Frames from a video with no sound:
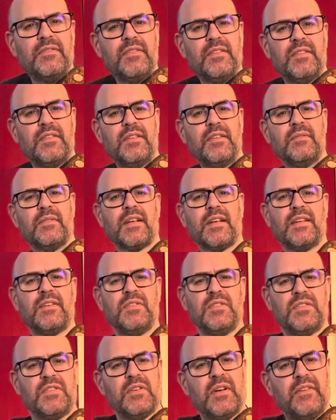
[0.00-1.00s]
It seems like you
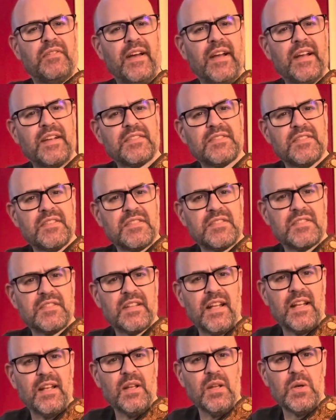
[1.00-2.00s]
still have access to
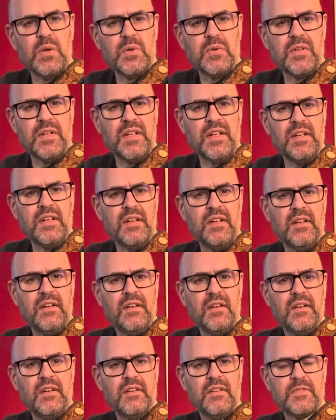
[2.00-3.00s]
that low D,
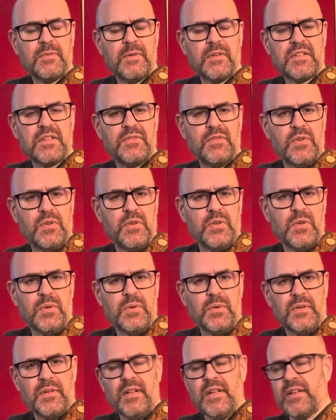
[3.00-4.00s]
especially if you're
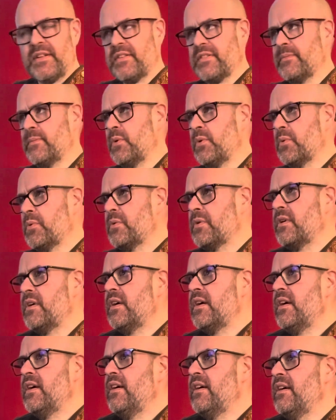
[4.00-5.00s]
doing like some old,
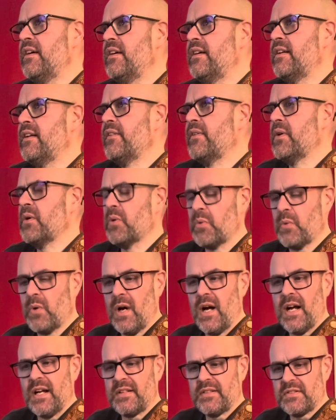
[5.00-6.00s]
the old
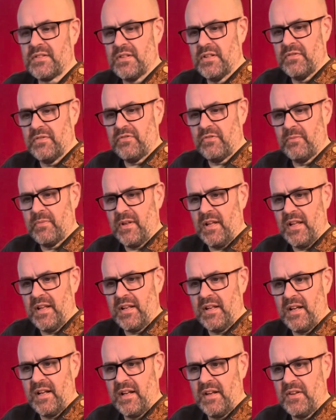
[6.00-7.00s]
rock stuff from the late
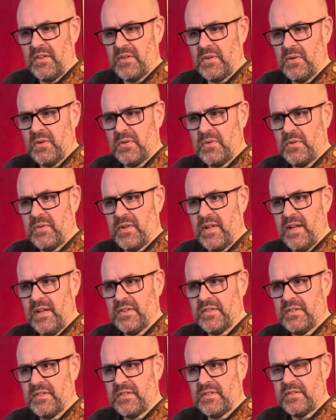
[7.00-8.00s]
90s, early
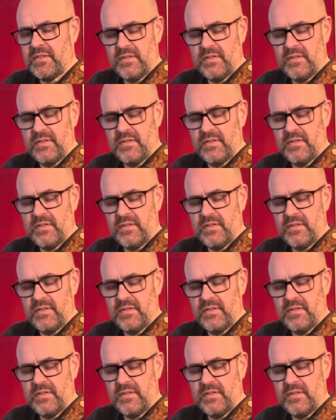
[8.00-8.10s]
2000s.